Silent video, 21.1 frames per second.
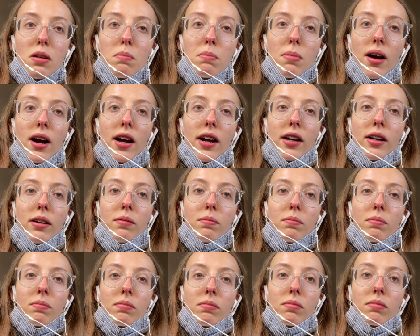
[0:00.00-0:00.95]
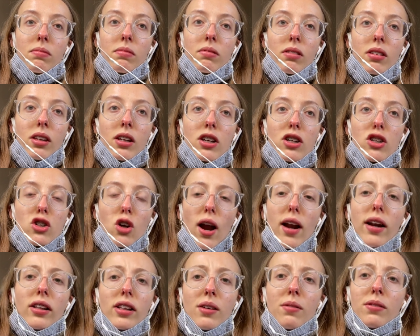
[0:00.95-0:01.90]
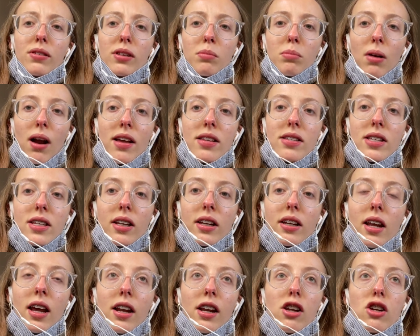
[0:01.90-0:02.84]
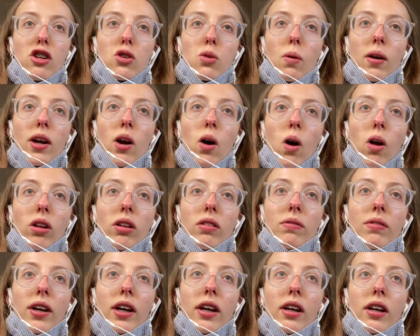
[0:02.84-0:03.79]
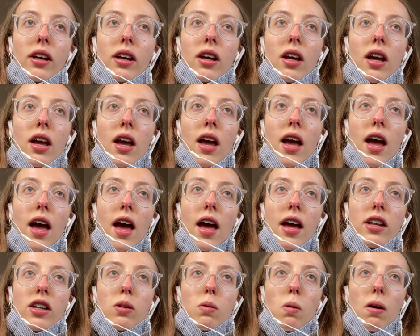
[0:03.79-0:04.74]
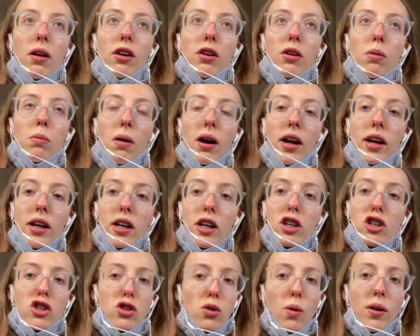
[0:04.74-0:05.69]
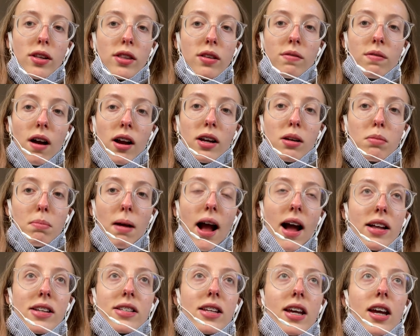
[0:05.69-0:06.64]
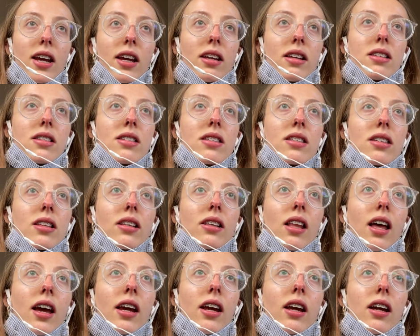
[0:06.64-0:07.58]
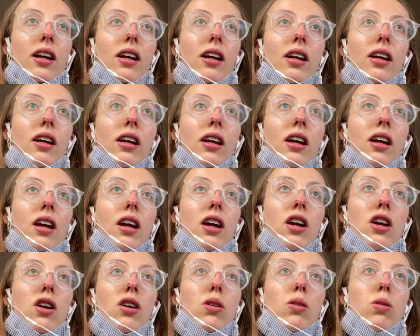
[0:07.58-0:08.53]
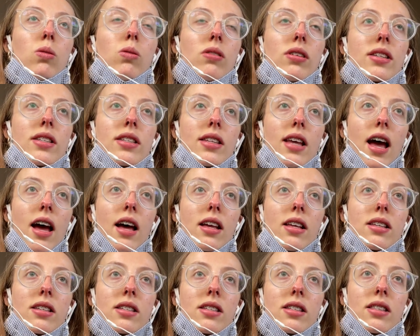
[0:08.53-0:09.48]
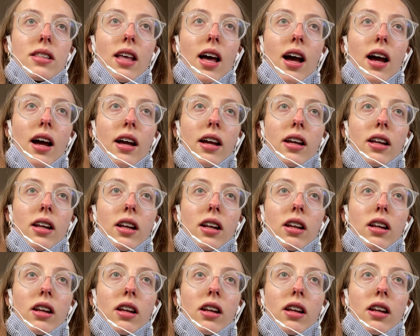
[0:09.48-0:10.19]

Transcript: but try to live in the present and enjoy all of it. And you wanna know what? Enjoy the fucking bad days. Like, who says that